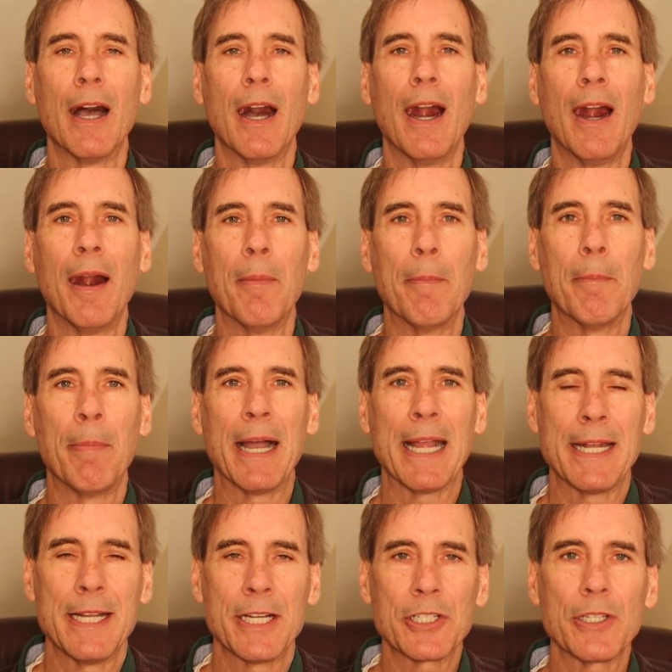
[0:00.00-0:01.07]
um, by
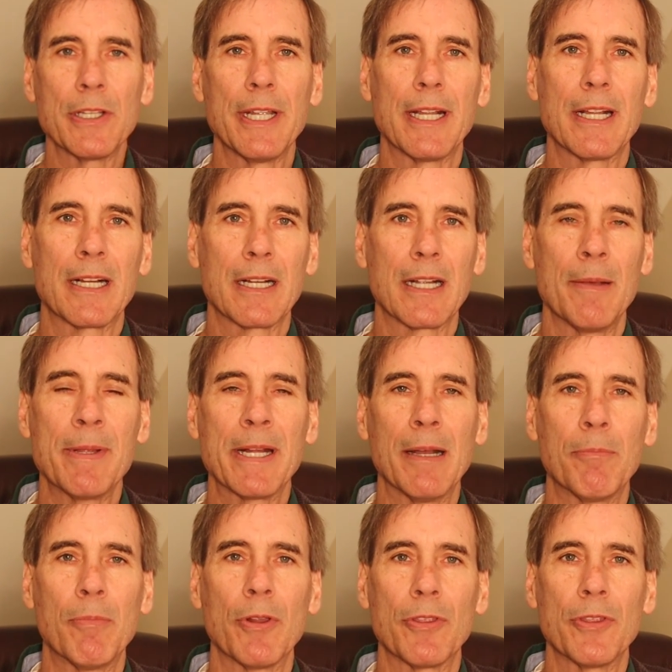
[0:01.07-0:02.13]
initially coming
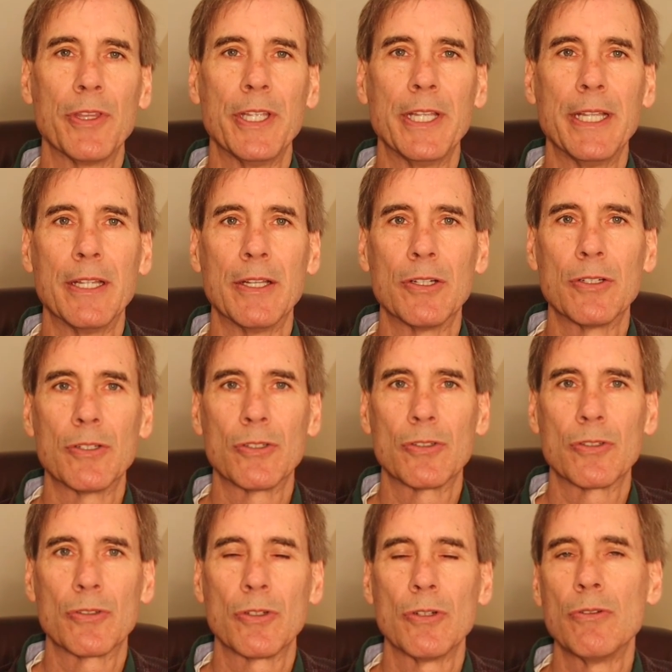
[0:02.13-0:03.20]
up with the
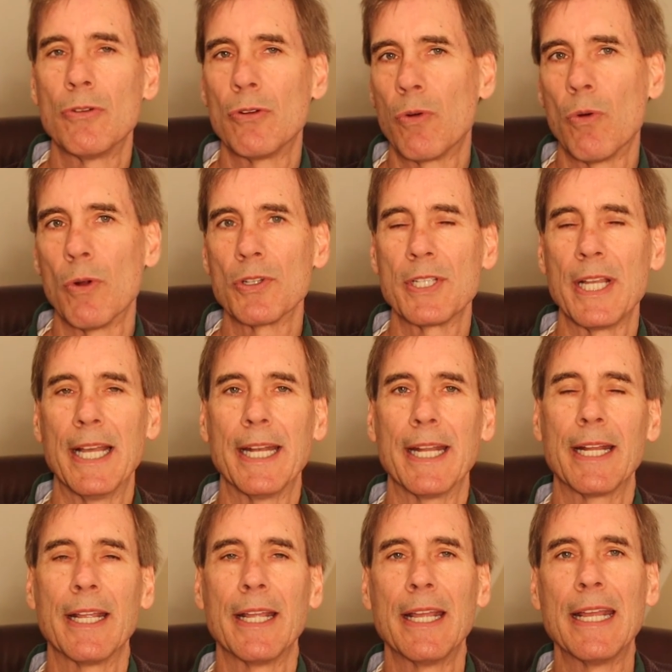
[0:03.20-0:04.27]
true course
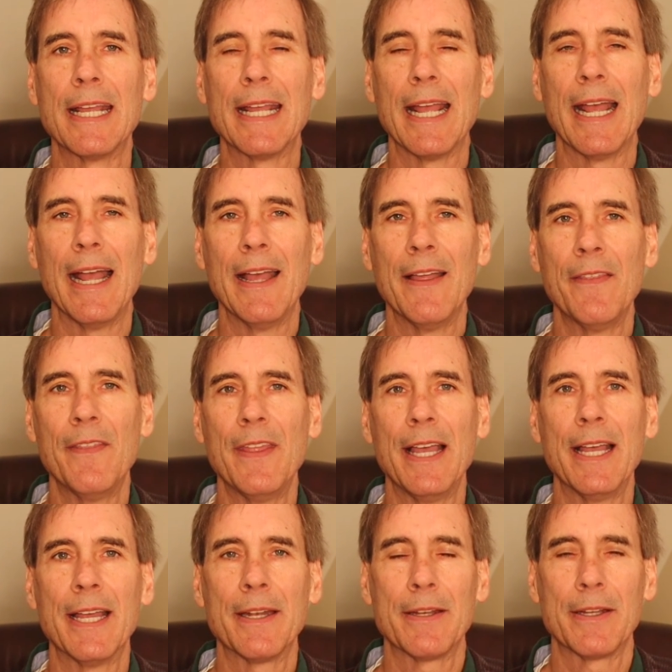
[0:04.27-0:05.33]
heading and
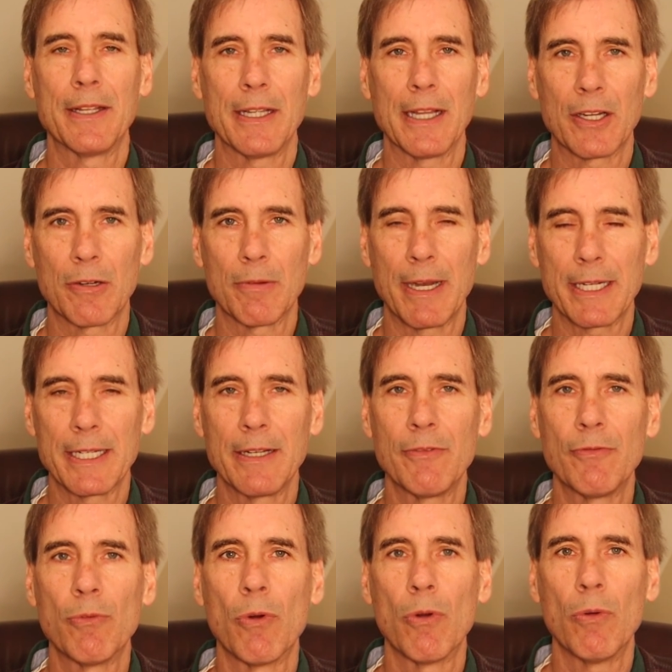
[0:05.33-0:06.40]
then correcting
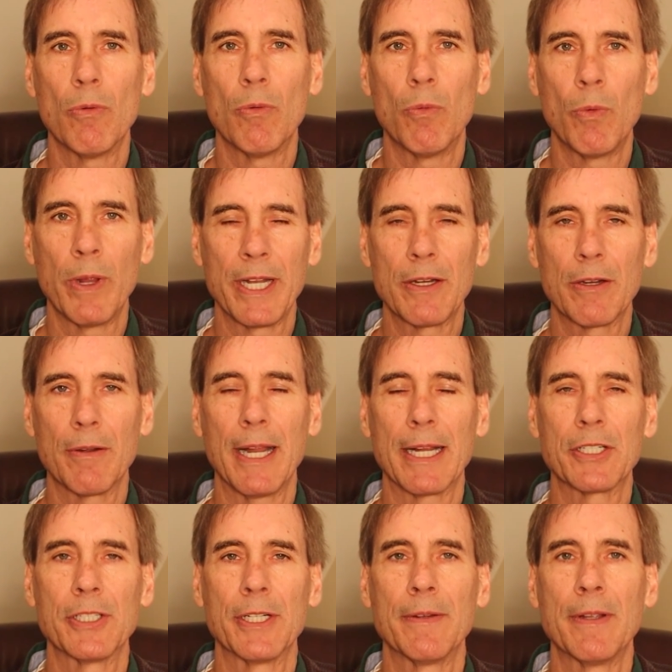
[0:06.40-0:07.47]
for wind
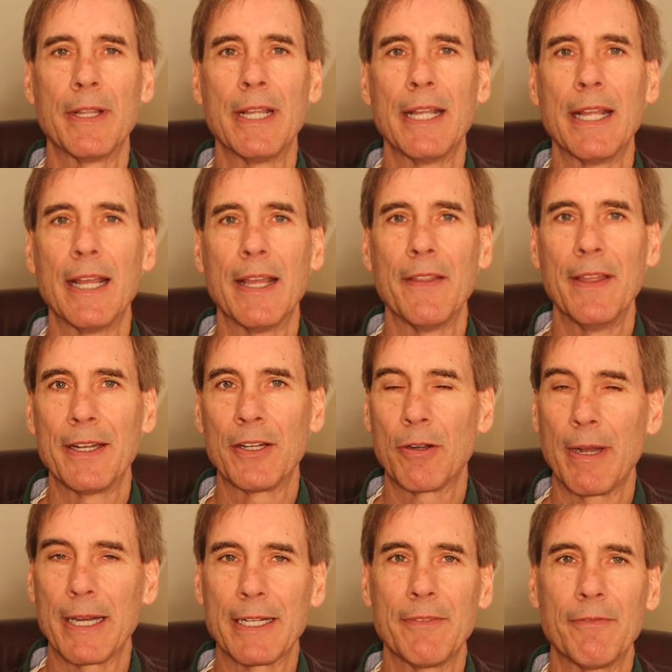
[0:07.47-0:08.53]
correction, then
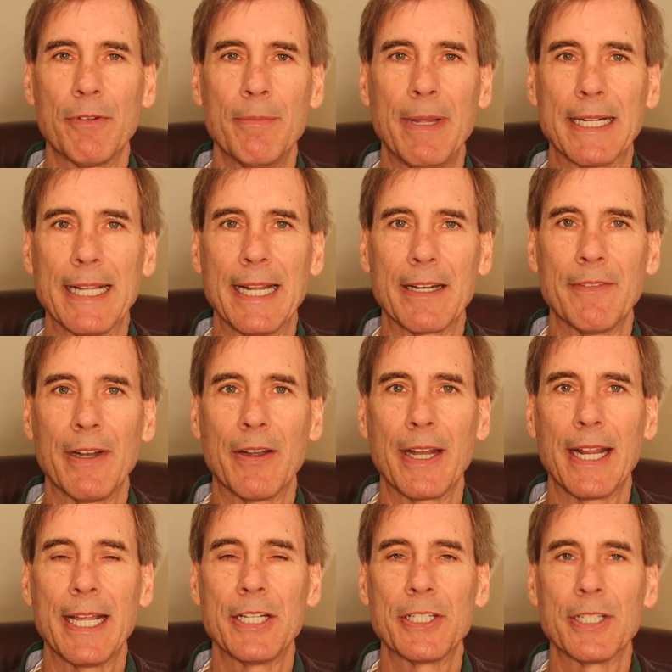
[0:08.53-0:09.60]
correcting for magnetic
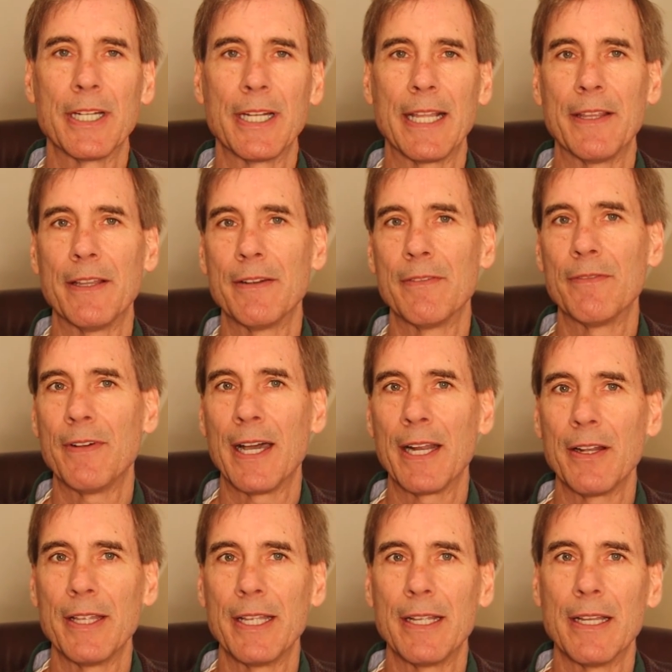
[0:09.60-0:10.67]
variation, and then
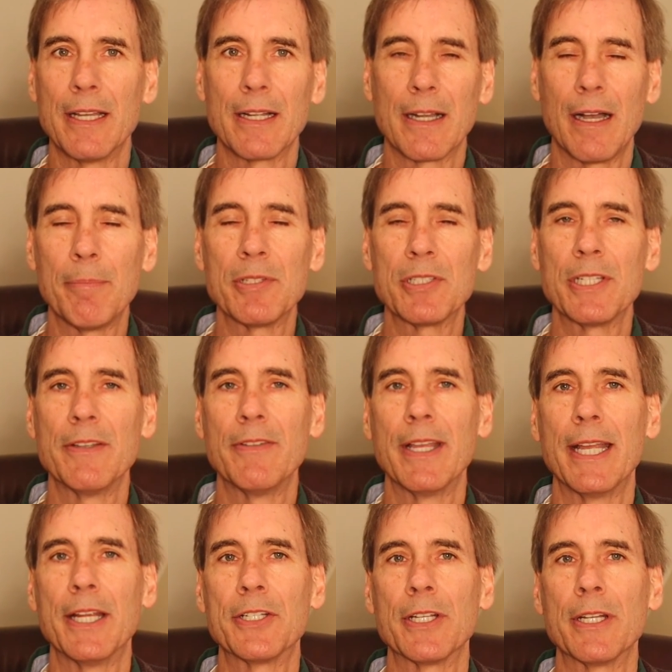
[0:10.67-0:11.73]
finally compass
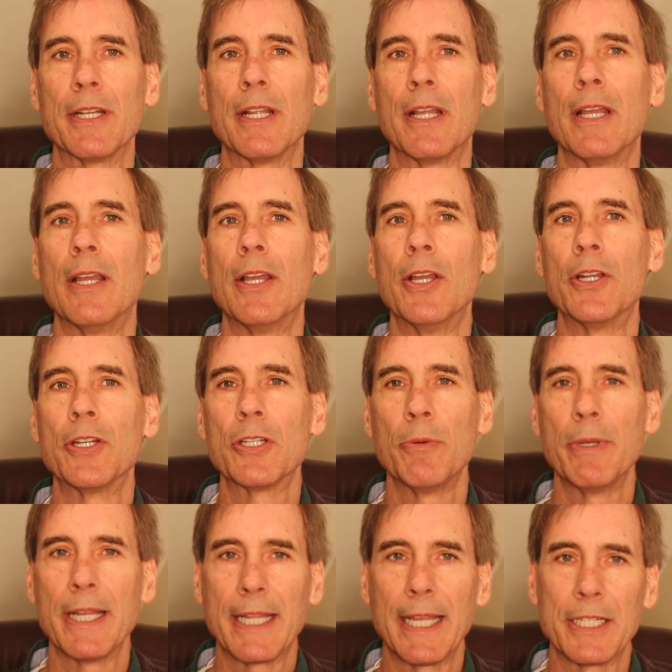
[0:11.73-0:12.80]
deviation
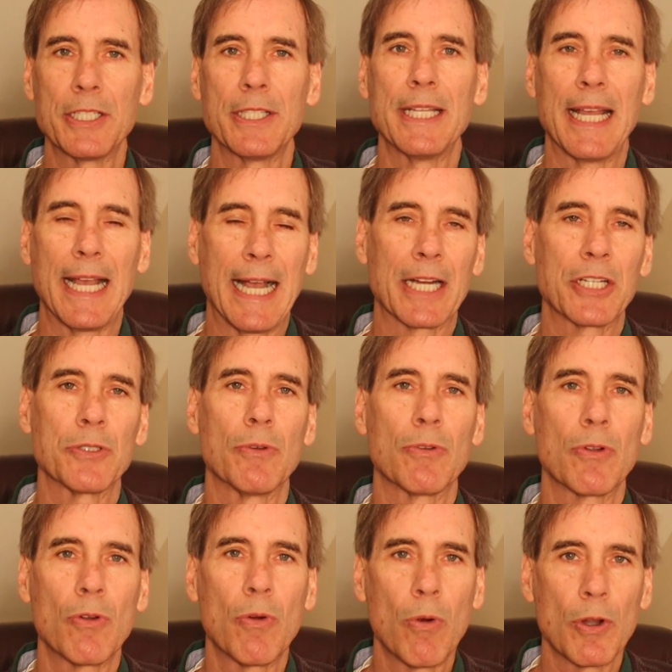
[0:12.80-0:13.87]
till we get to the actual
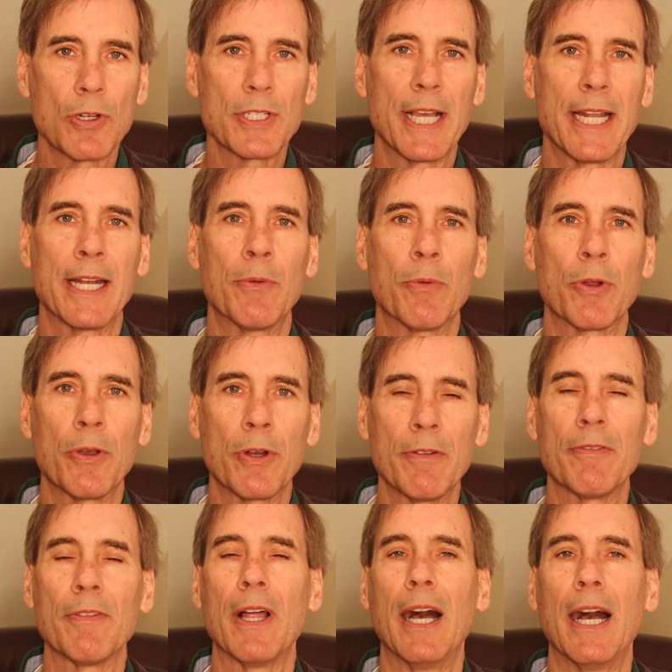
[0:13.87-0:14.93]
course heading we're going to
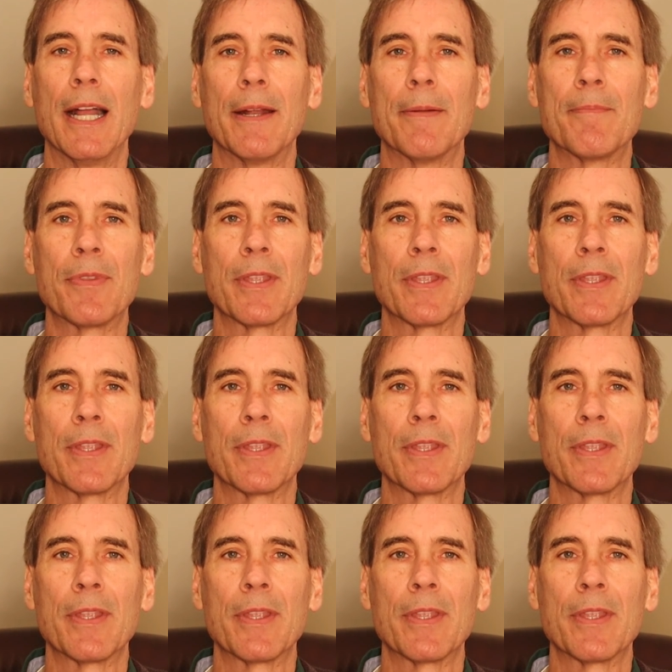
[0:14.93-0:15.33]
fly.